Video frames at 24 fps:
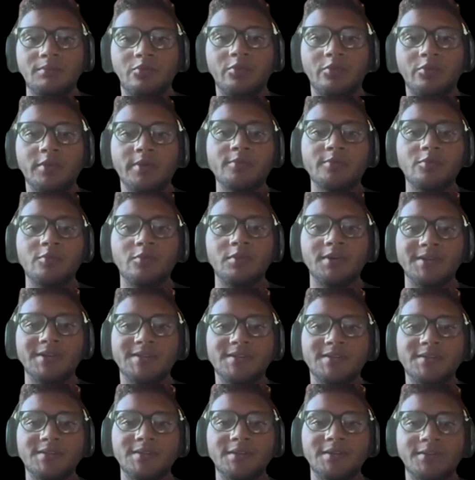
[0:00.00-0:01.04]
Boy-Moore
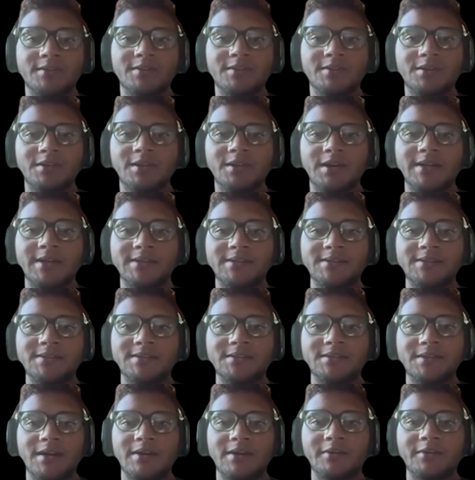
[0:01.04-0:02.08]
is another
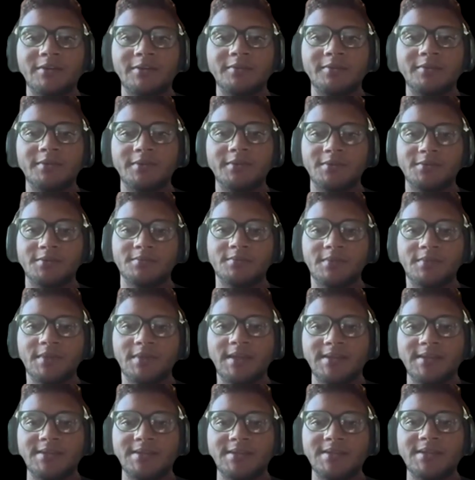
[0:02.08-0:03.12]
classic algorithm
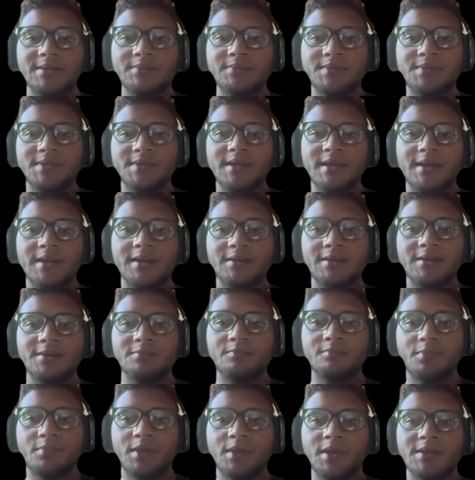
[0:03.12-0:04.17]
that skips ahead
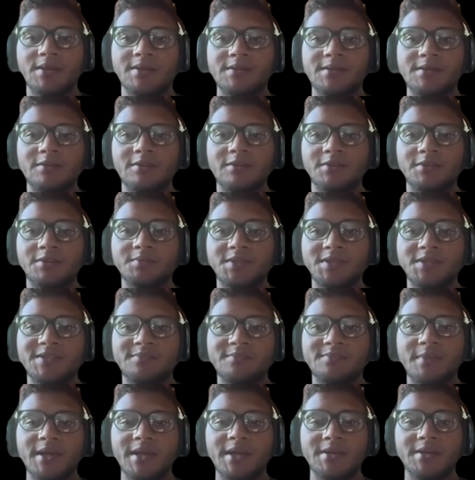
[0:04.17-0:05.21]
based on
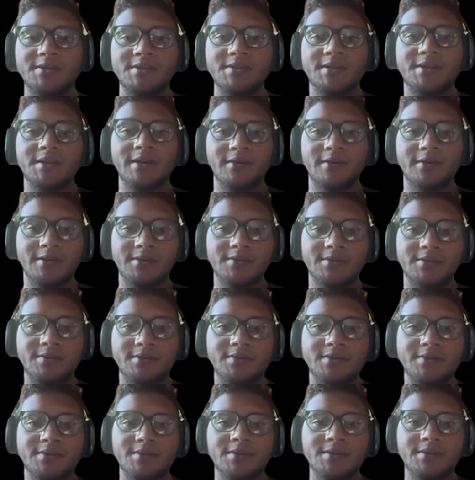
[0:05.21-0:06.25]
mismatched
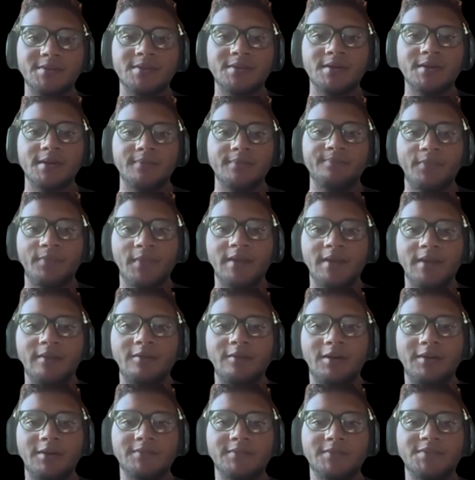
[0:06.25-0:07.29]
characters and
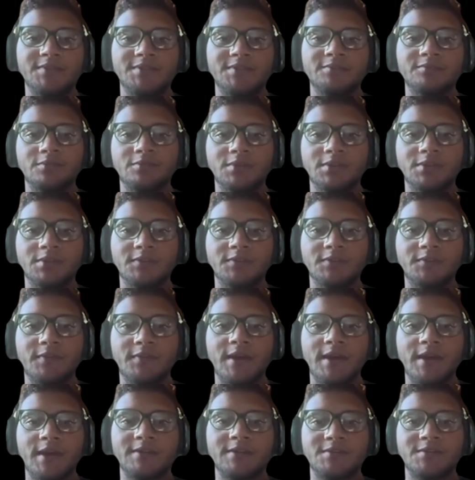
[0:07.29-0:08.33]
often runs
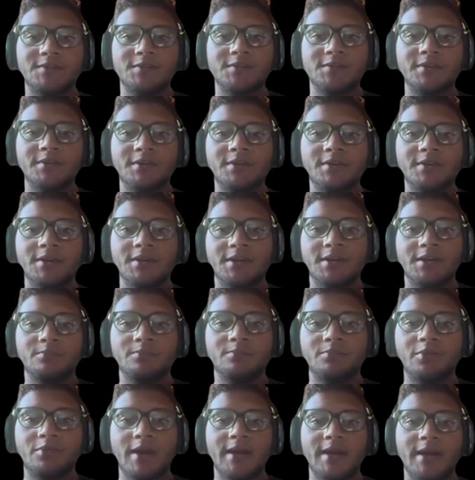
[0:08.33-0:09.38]
faster
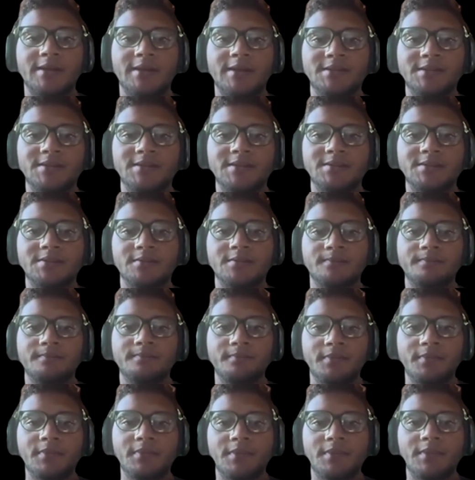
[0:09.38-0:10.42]
in practice.
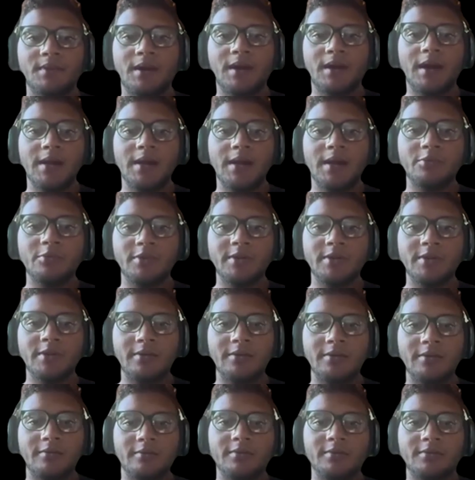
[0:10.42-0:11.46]
The hybrid
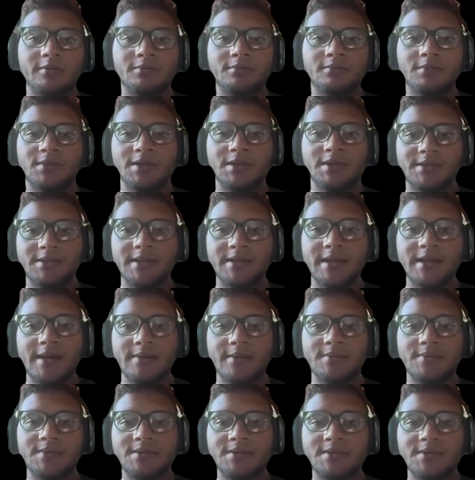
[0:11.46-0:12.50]
algorithm
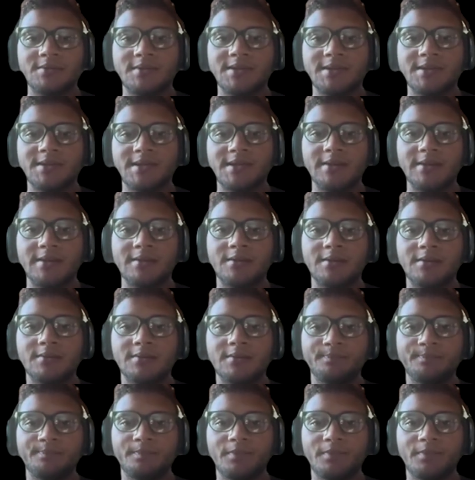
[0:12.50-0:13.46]
adapts to the data.